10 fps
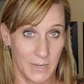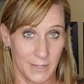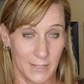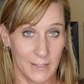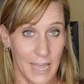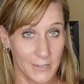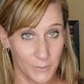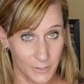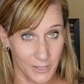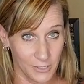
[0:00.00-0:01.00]
that that's
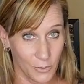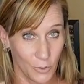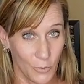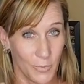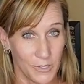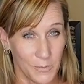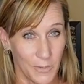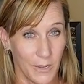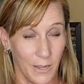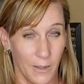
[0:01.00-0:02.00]
what this group has
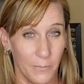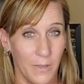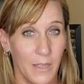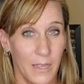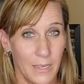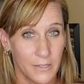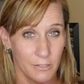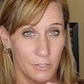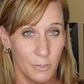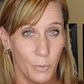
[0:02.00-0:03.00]
become, is a
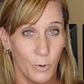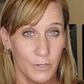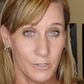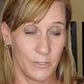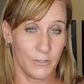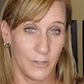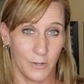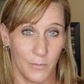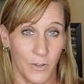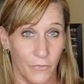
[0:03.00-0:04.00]
support
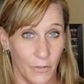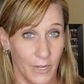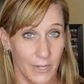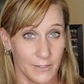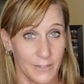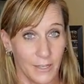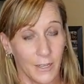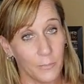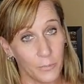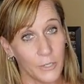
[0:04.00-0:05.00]
system of ladies that
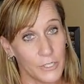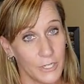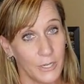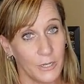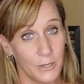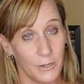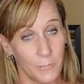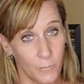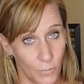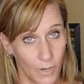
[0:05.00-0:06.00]
appreciate
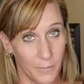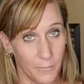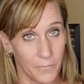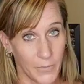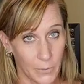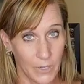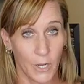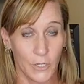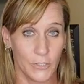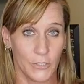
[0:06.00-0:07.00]
what we
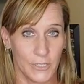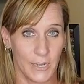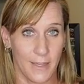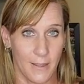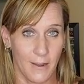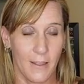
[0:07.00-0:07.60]
all do together.